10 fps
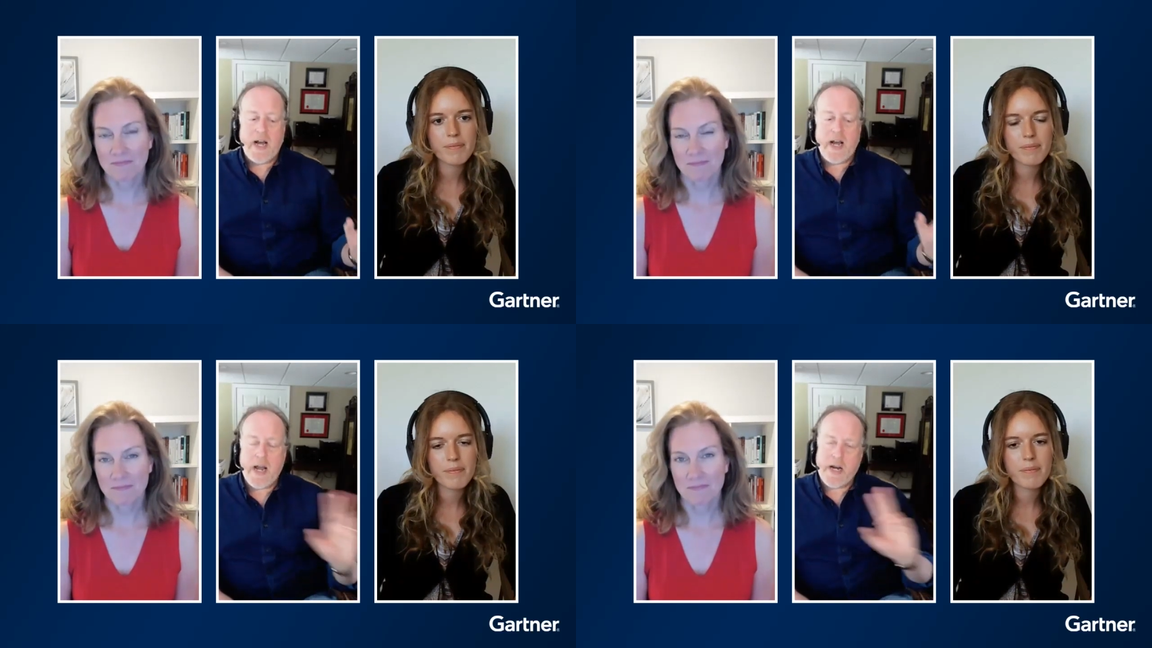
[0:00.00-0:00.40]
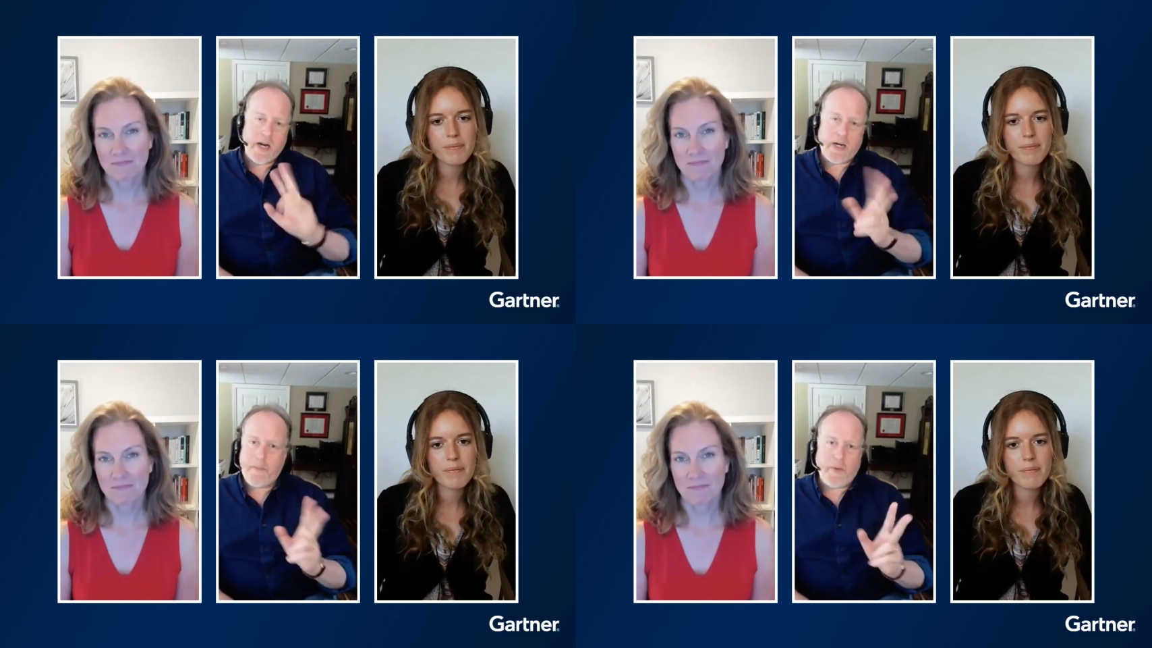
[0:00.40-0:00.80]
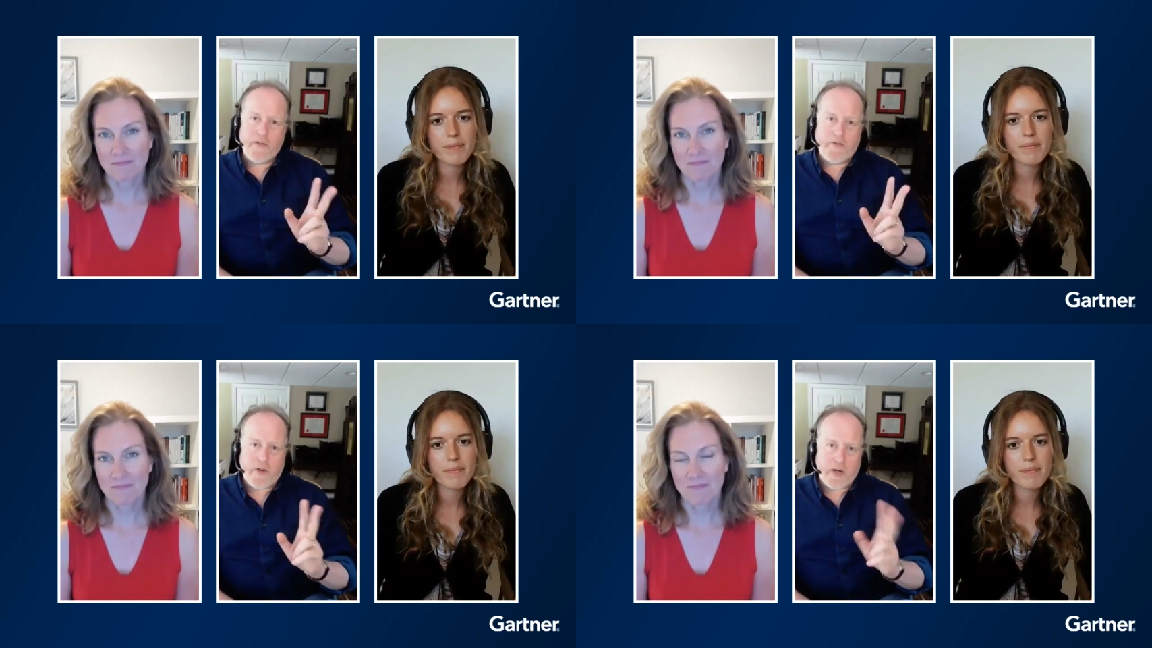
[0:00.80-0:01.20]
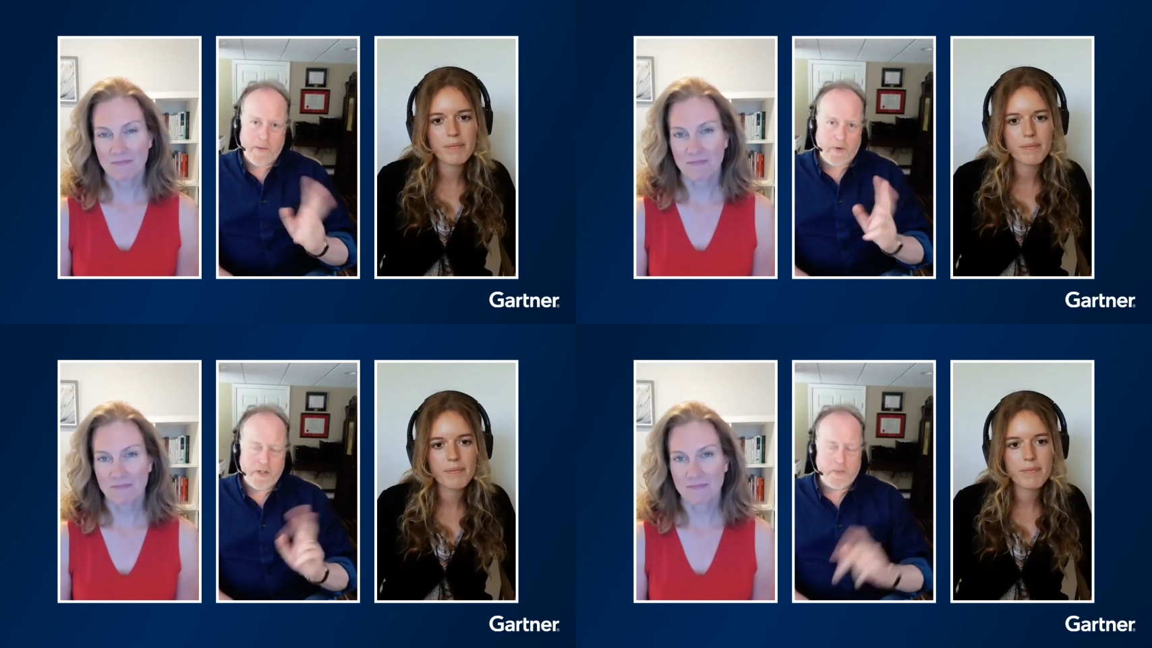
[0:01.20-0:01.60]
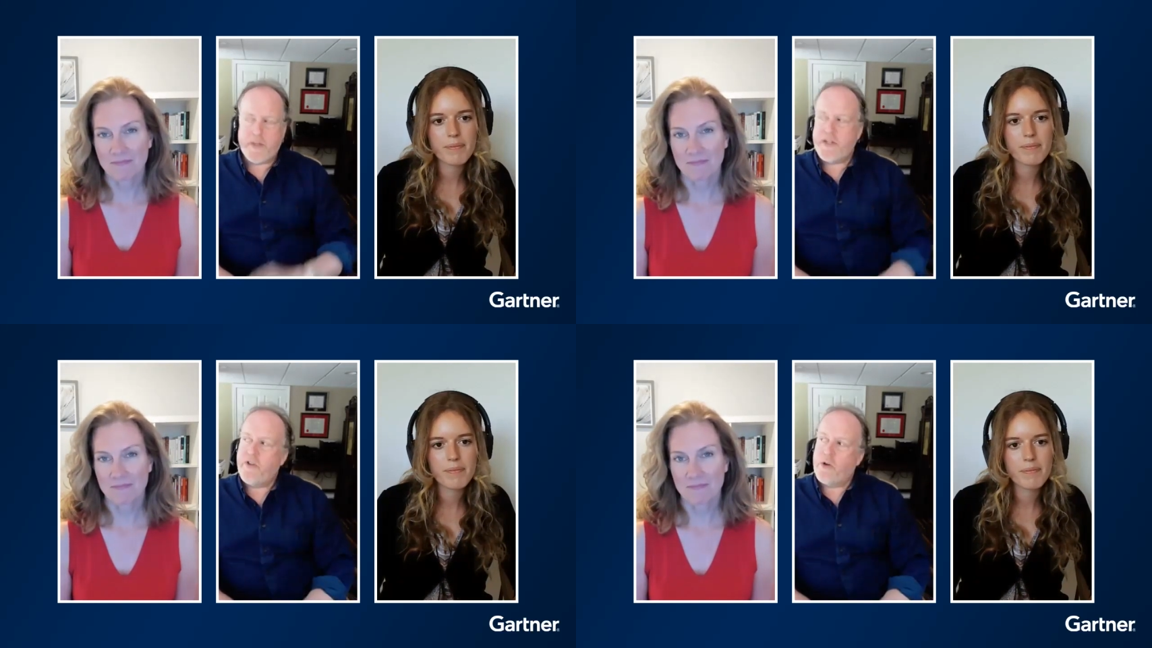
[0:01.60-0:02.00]
Speaker 1: uh, and in a couple of a couple of
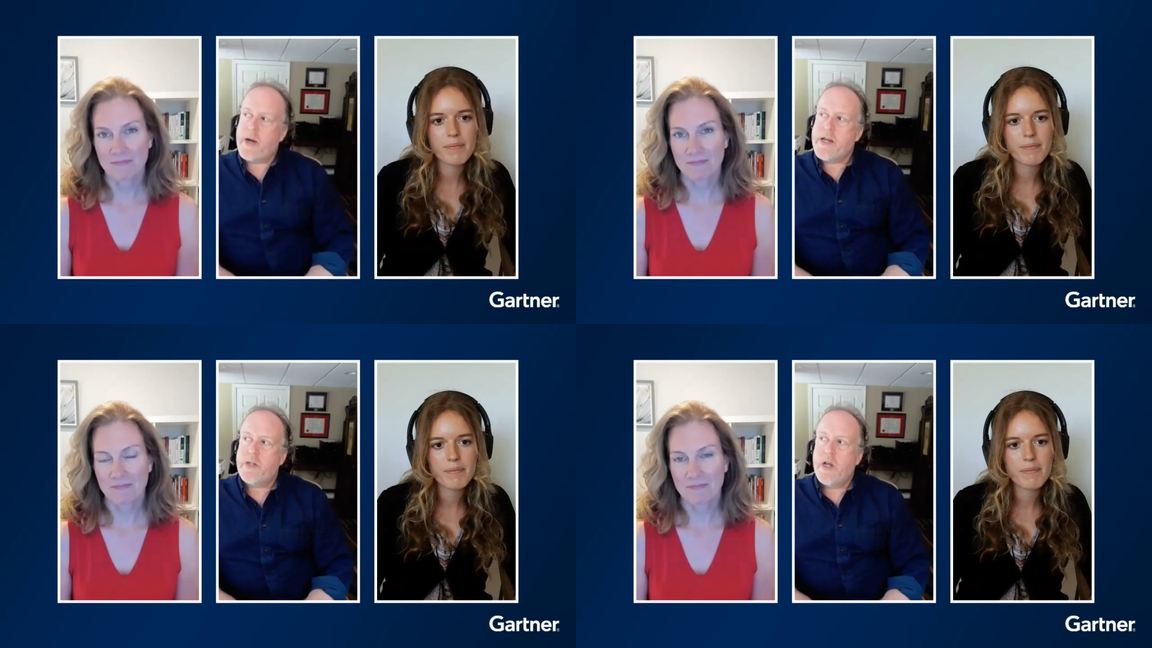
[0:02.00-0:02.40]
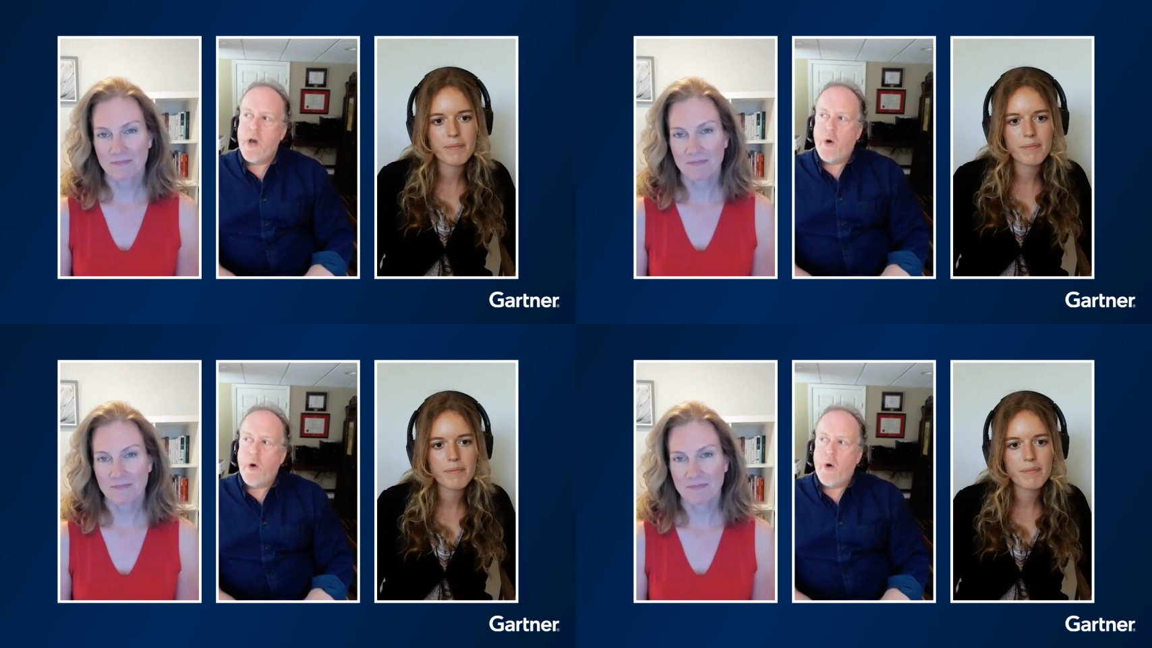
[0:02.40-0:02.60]
specific ways.